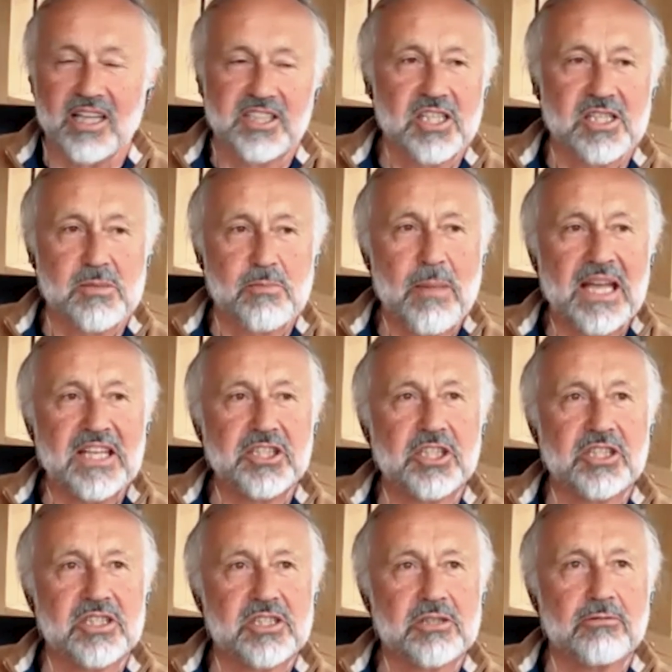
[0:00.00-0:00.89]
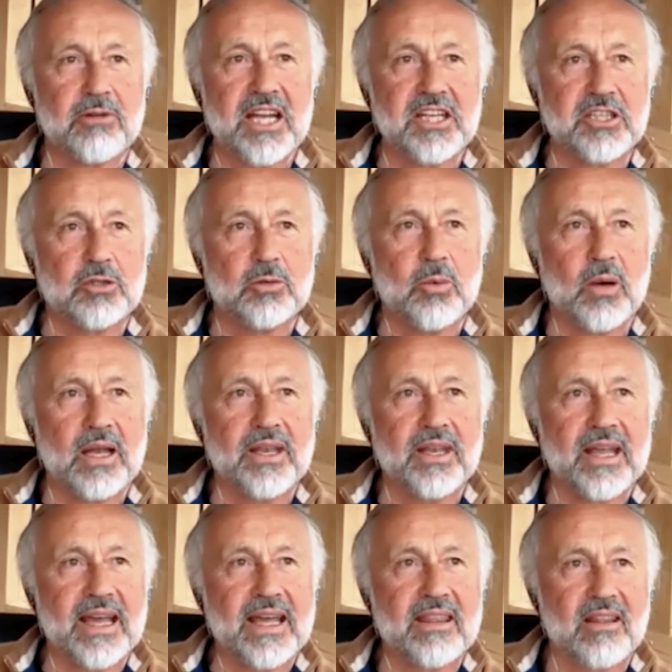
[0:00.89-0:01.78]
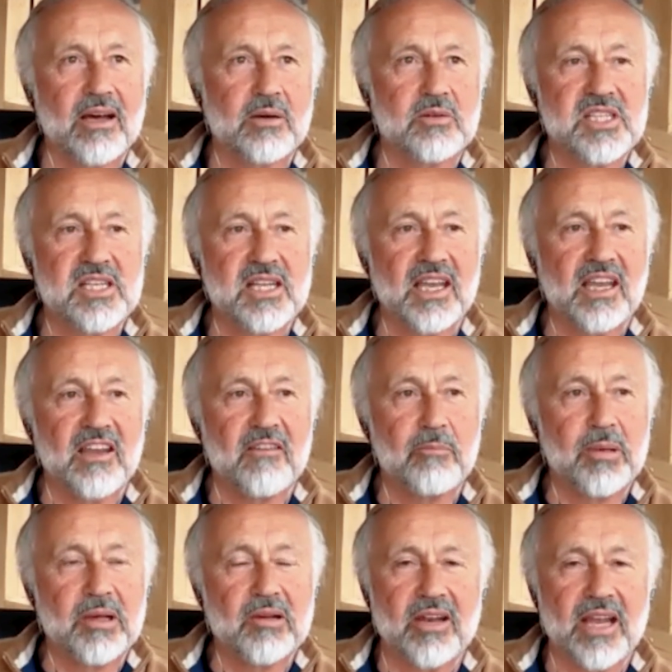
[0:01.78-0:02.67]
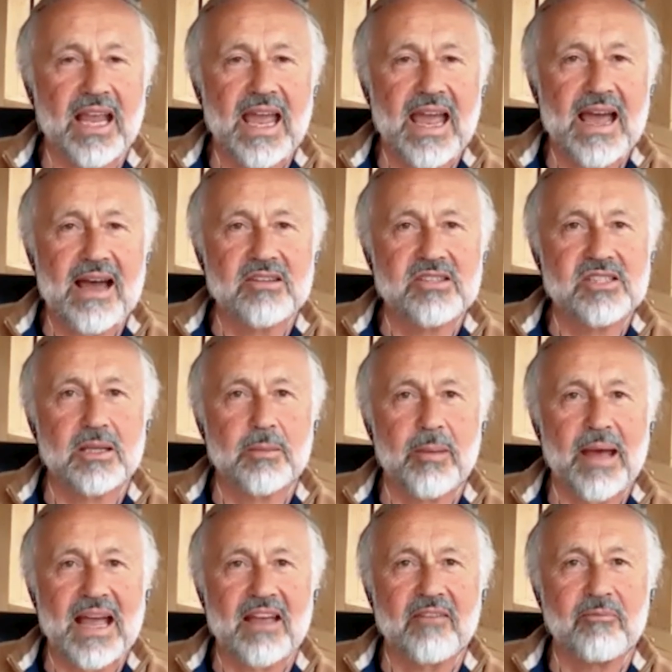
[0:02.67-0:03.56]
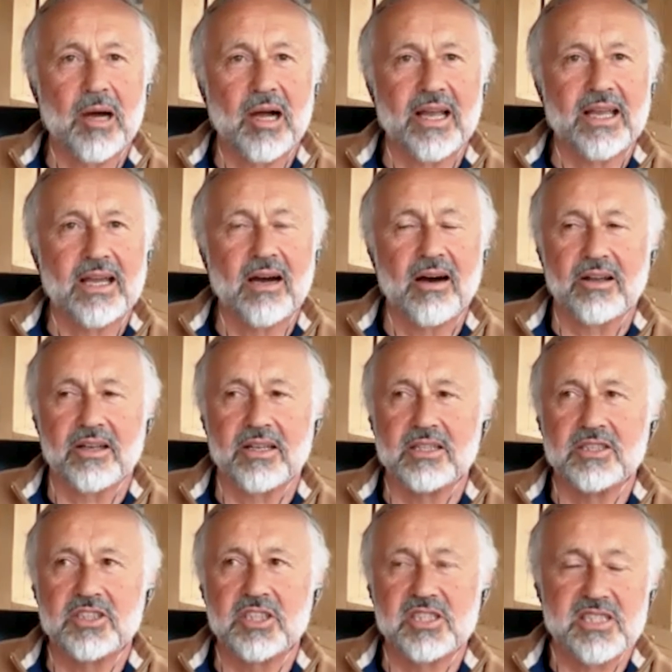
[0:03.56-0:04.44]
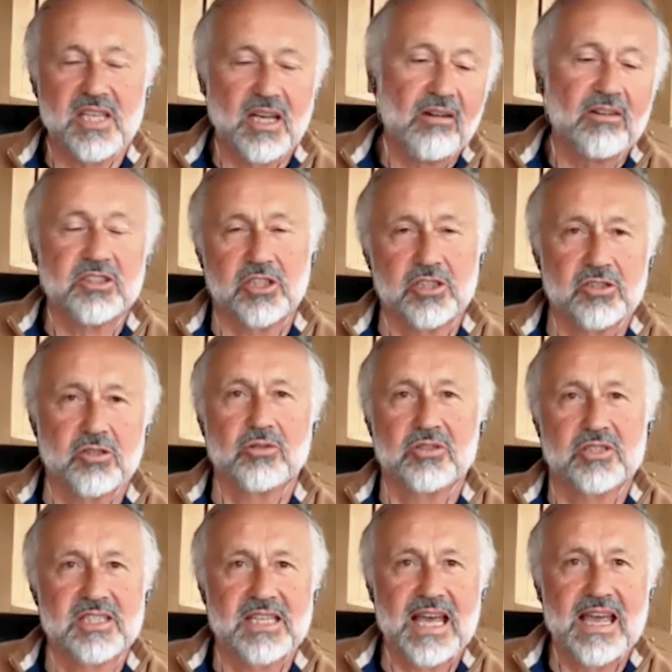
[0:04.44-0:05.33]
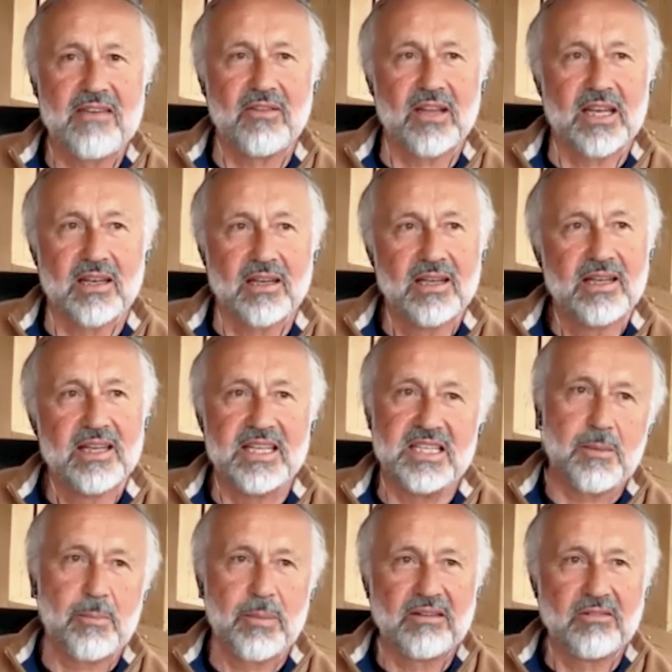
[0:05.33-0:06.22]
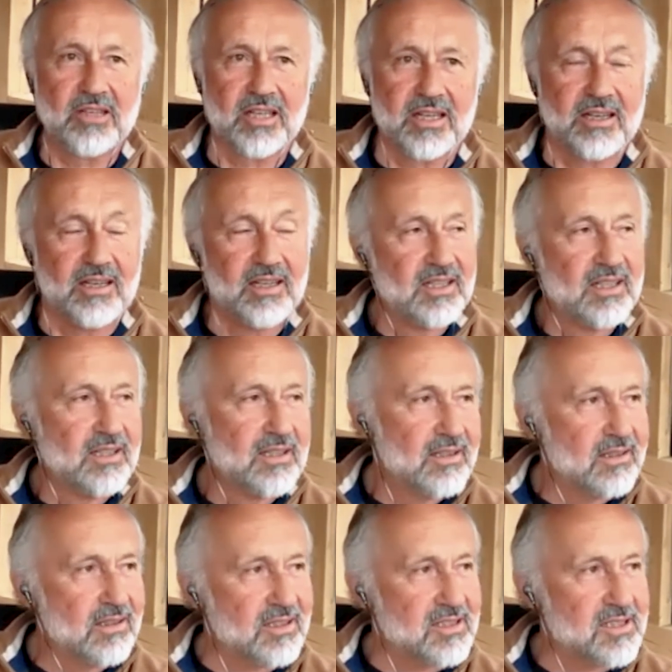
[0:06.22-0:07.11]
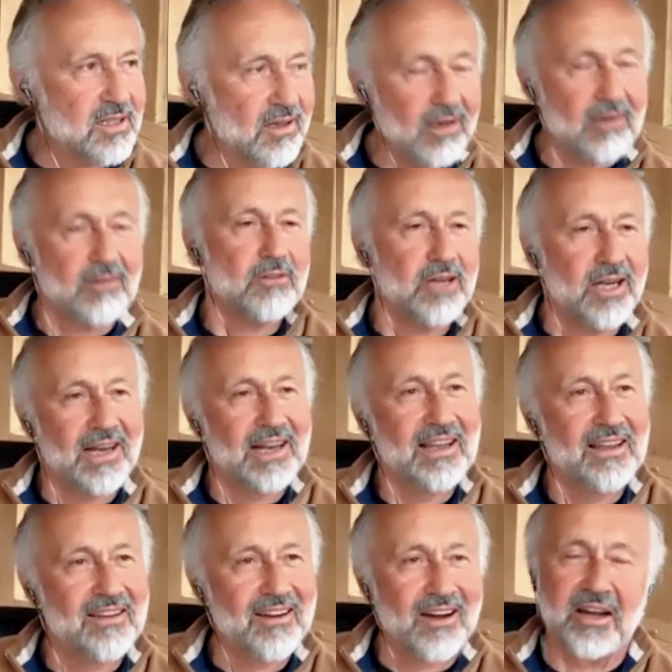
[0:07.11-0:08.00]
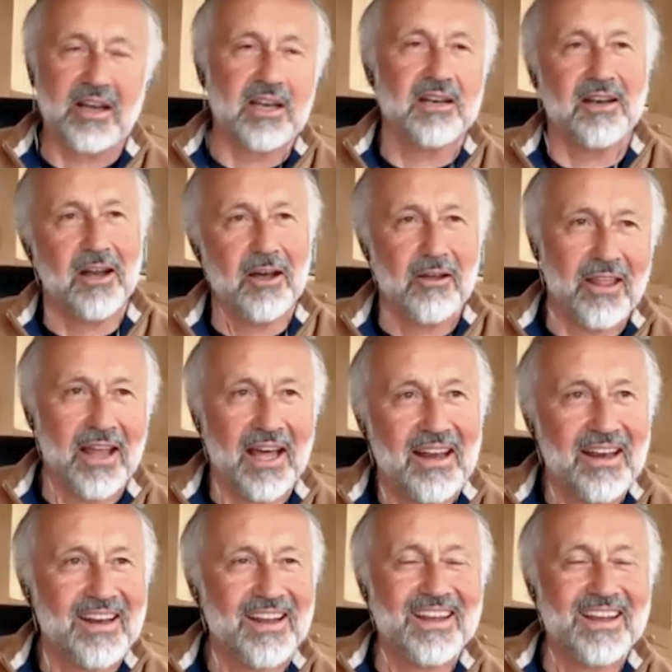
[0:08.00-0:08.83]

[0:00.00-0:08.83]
just mentioned to Rachel one day that I was thinking of building a house at the back of my garden. She said, "Oh, you should talk to David. He's a builder." I said, "Oh, really? I didn't know that."